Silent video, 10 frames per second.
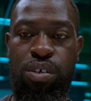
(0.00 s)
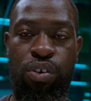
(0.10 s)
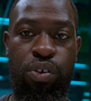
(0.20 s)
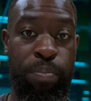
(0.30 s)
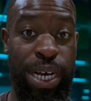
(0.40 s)

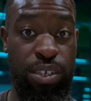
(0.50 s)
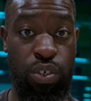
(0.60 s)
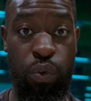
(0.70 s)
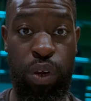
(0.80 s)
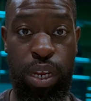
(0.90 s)
on your back
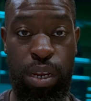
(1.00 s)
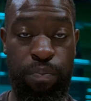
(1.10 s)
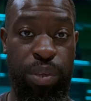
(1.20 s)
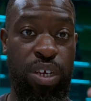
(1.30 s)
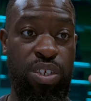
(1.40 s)
screen
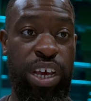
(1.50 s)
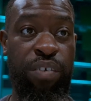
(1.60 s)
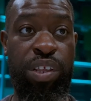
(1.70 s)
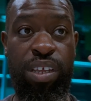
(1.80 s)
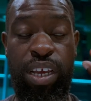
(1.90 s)
because
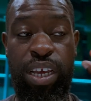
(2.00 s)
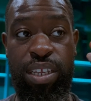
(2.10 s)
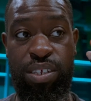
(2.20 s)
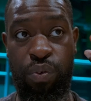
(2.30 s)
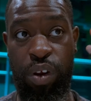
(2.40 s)
everything
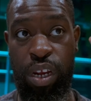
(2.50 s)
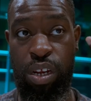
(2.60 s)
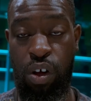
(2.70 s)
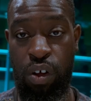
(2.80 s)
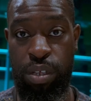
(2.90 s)
gets screened
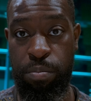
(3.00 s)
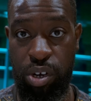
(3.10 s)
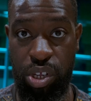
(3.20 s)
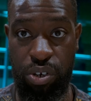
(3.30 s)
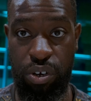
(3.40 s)
on the
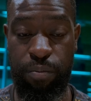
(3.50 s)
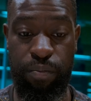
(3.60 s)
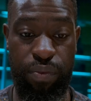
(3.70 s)
monitor.